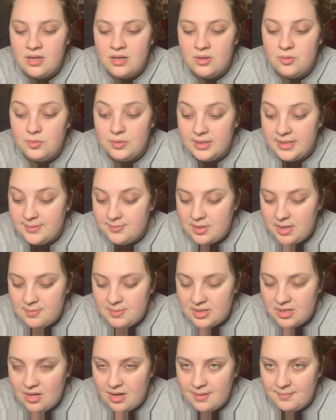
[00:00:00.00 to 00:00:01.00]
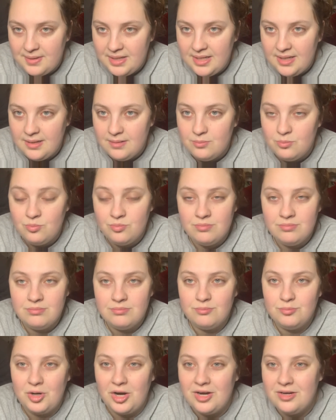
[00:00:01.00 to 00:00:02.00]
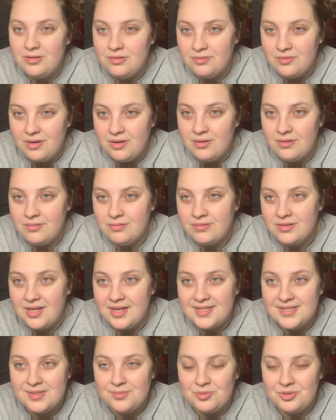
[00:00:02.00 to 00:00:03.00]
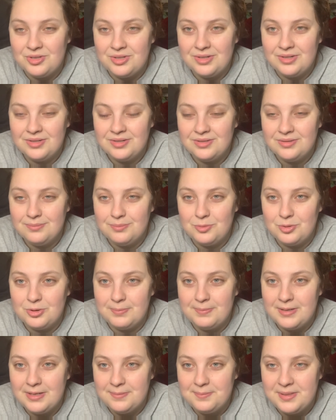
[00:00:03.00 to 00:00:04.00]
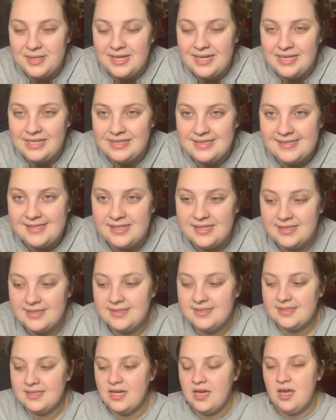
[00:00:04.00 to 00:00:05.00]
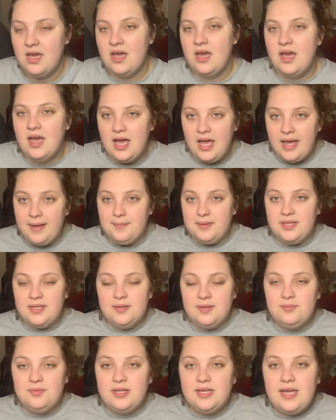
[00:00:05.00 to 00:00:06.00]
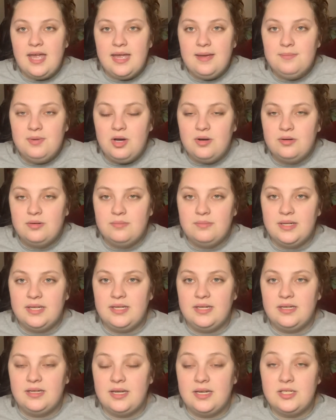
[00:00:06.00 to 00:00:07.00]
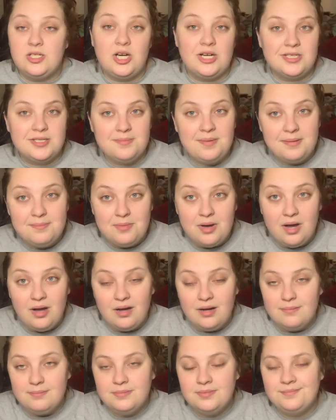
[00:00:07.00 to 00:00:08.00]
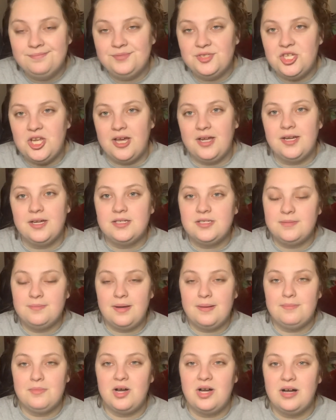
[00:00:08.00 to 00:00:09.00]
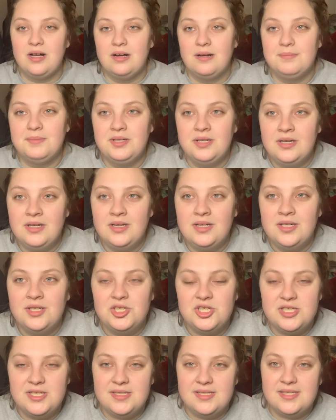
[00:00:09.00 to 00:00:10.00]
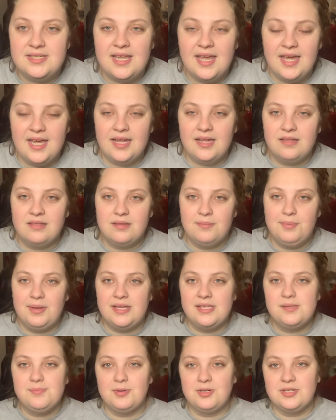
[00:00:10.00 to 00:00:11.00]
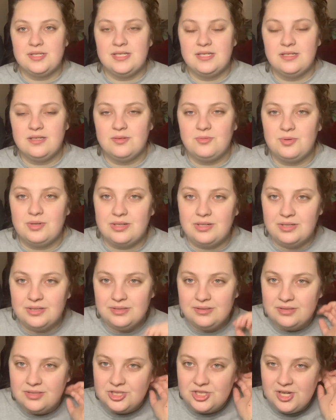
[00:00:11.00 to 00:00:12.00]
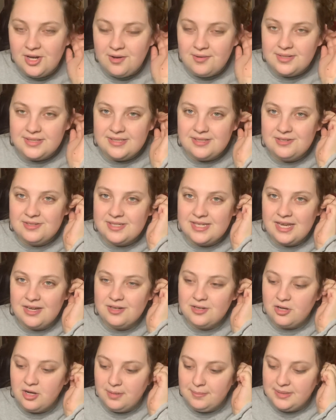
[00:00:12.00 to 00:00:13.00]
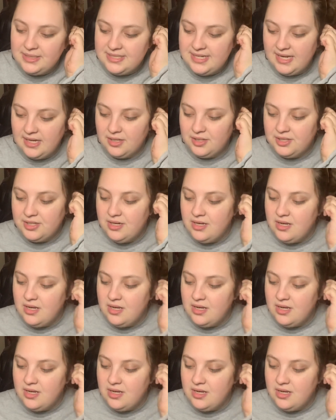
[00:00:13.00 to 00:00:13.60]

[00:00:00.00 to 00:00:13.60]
William came and got me, brought Uno, got some more puppy kisses. And then we came home and I talked to my mom. Shout out to my mom. She is like the best person in the world. She always knows how to calm me down.